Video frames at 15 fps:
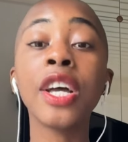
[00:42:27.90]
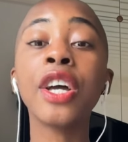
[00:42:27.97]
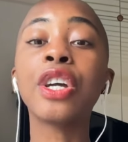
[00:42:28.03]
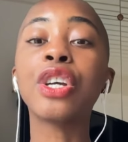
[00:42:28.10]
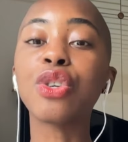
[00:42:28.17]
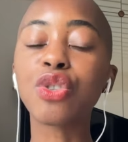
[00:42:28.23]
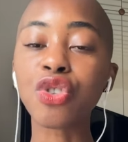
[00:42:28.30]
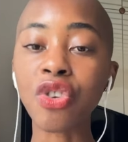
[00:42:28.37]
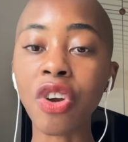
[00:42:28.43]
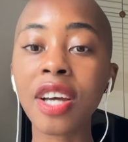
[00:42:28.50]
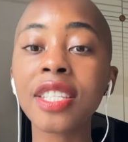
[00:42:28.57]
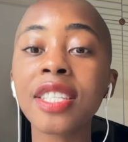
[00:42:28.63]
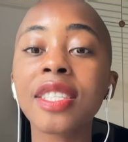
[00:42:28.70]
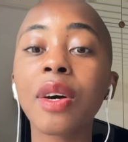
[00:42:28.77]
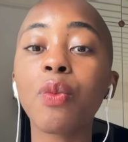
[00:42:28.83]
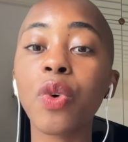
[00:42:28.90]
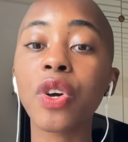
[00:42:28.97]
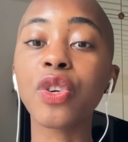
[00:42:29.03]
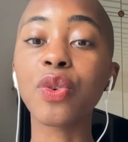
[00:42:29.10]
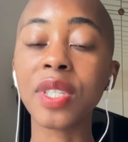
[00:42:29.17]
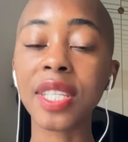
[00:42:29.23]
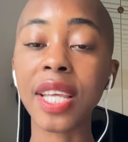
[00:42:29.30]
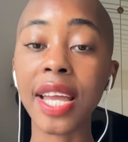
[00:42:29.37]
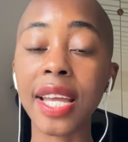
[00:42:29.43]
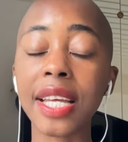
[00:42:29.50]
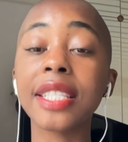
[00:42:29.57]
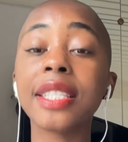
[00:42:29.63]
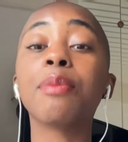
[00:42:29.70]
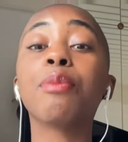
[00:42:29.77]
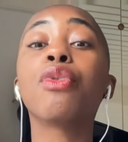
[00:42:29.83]
you trust that what you're saying
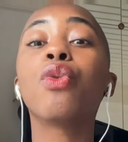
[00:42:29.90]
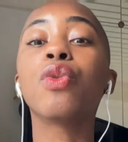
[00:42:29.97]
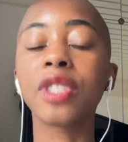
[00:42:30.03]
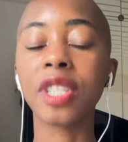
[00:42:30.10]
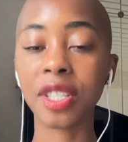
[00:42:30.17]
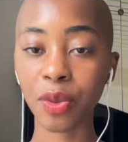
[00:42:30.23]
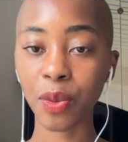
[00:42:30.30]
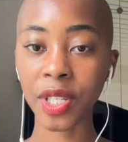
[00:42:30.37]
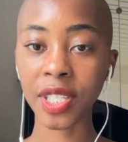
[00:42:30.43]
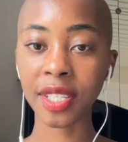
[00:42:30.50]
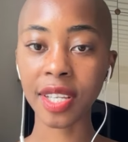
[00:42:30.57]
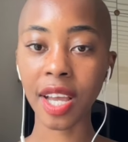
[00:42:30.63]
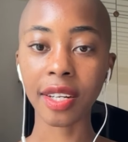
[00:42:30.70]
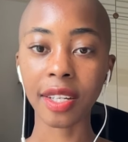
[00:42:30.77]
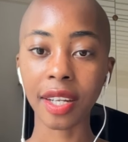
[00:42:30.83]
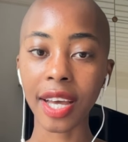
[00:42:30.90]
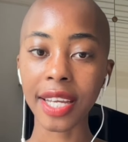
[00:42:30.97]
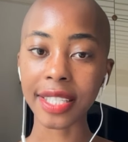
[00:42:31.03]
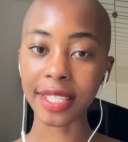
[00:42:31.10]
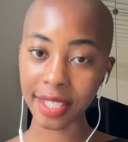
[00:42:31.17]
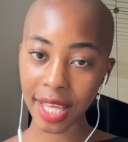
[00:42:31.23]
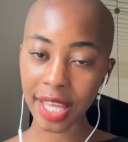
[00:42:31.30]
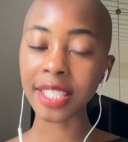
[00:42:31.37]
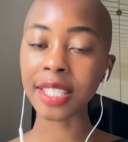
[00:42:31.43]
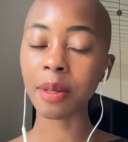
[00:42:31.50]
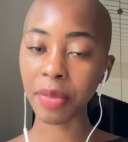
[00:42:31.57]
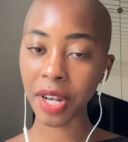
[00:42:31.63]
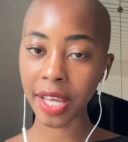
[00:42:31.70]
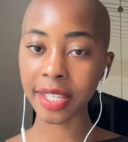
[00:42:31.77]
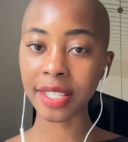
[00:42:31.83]
is important to externalize. That's the
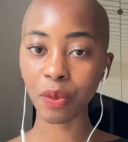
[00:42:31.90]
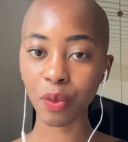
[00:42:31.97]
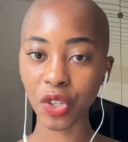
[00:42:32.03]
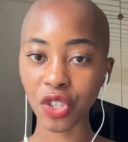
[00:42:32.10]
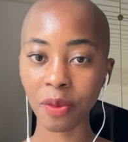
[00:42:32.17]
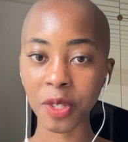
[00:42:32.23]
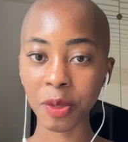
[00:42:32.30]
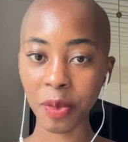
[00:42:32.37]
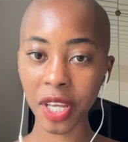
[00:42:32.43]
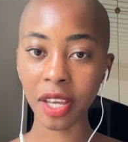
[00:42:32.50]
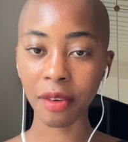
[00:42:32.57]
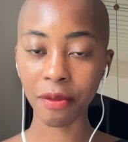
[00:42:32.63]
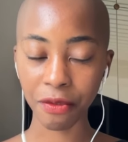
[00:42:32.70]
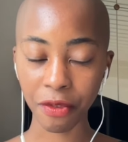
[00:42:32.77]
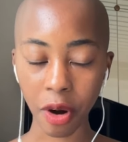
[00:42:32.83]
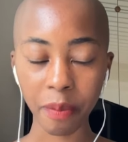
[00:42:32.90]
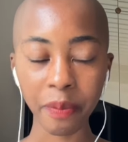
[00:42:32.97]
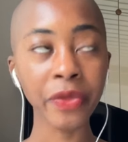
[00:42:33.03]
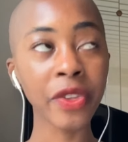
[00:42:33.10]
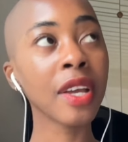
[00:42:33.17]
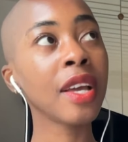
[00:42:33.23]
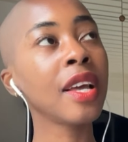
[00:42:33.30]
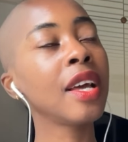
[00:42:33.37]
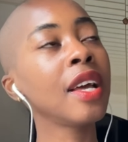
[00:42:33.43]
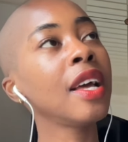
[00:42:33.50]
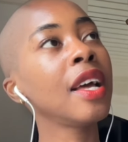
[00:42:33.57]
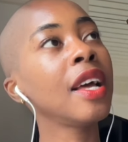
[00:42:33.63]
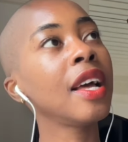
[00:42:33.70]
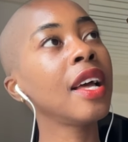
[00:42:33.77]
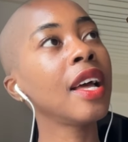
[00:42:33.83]
place in which I'm speaking from.
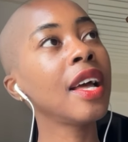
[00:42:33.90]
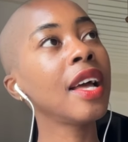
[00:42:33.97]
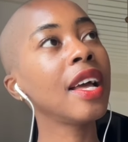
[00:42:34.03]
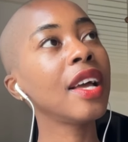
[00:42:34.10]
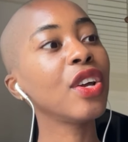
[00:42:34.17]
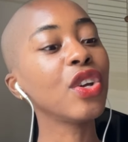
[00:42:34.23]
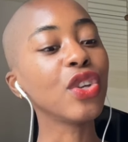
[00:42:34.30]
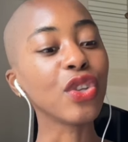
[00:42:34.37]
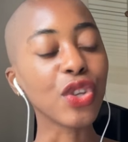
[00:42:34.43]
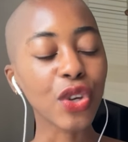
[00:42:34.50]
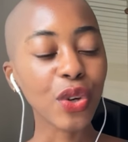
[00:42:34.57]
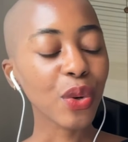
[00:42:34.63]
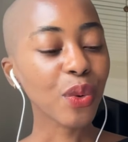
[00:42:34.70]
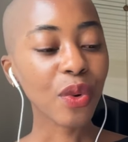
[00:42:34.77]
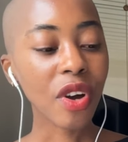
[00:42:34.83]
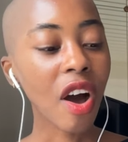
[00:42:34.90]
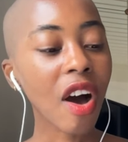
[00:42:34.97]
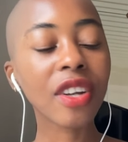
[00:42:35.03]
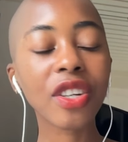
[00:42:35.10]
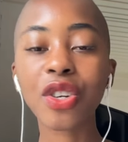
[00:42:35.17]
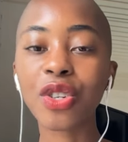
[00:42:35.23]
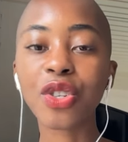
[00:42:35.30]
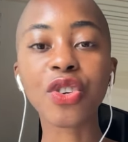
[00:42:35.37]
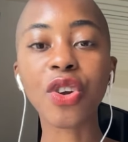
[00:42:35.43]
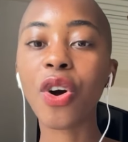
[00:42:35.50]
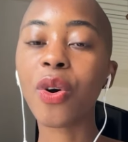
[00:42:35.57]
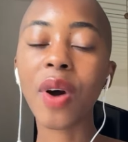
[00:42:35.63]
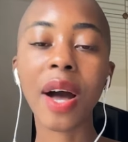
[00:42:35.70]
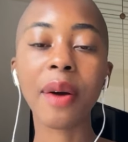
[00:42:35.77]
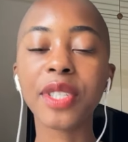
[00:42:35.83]
You can't
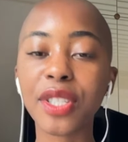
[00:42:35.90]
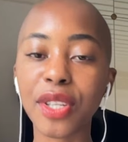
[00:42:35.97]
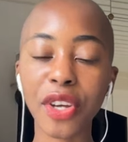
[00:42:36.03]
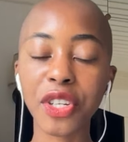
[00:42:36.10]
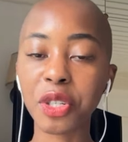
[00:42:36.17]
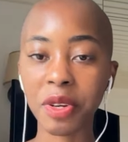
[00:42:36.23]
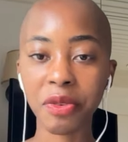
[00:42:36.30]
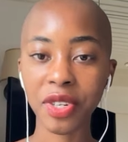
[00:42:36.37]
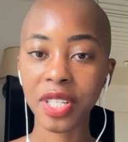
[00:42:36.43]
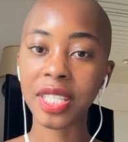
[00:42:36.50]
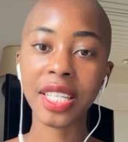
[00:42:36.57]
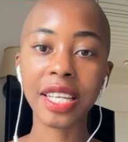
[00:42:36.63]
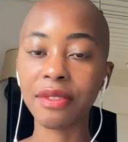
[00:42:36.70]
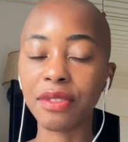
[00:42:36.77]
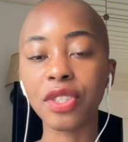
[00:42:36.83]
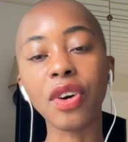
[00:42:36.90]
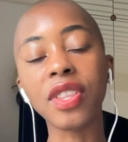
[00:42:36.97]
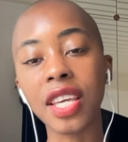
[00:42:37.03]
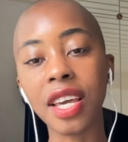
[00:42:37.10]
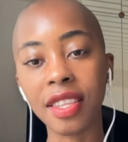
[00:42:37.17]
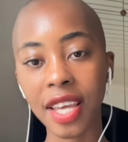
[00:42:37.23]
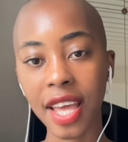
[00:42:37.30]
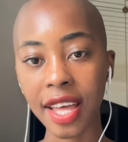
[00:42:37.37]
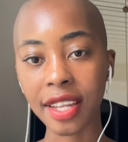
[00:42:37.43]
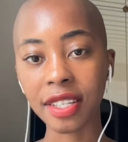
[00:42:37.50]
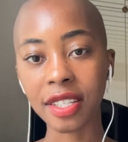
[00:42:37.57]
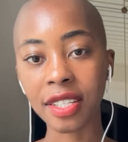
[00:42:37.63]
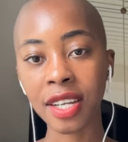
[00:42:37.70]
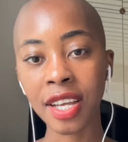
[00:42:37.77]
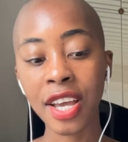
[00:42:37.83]
control how it's going to be received on the other
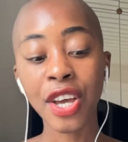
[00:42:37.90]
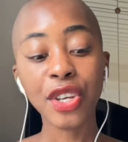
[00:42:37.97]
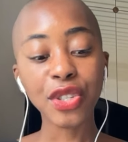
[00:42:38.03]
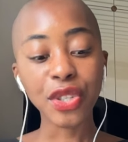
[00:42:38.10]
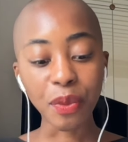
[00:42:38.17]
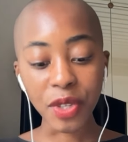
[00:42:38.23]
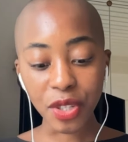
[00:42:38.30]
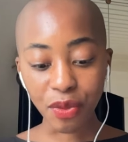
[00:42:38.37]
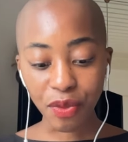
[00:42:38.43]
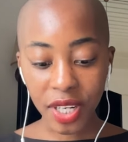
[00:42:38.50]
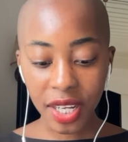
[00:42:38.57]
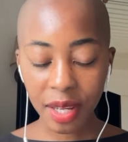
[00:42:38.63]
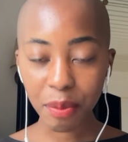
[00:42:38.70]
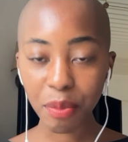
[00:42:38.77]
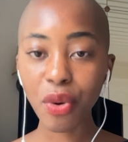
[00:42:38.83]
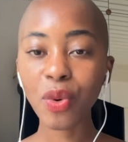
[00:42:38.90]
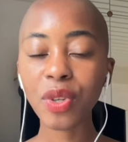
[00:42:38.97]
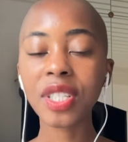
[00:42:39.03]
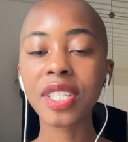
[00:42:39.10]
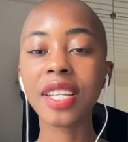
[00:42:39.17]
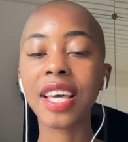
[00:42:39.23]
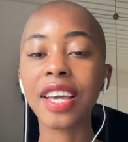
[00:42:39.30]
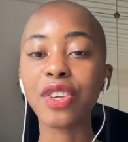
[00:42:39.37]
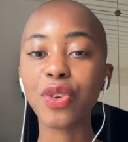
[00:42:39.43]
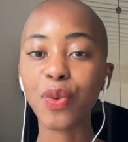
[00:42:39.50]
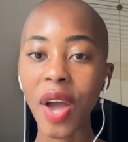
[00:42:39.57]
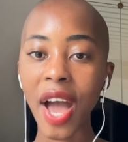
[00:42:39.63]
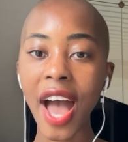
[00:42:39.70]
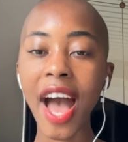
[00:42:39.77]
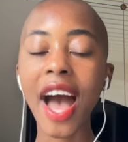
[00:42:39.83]
end. So it's really important that you
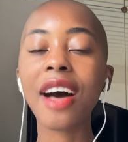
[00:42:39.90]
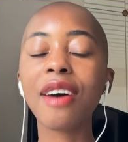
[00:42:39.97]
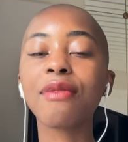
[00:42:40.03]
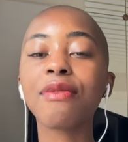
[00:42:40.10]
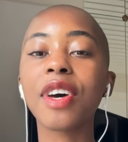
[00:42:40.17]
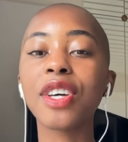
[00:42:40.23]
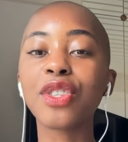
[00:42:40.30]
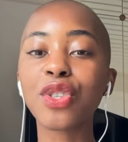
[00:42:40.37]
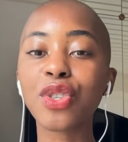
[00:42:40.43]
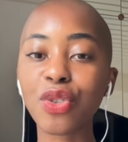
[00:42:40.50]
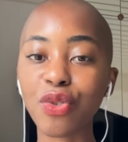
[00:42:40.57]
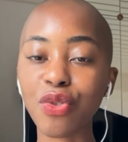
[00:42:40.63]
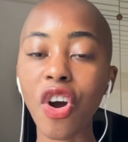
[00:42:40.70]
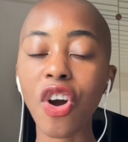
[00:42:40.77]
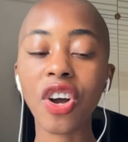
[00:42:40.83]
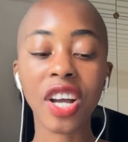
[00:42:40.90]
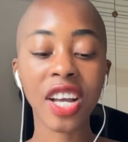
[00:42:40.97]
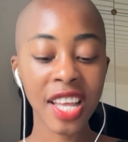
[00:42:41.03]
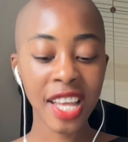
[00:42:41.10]
have a strong,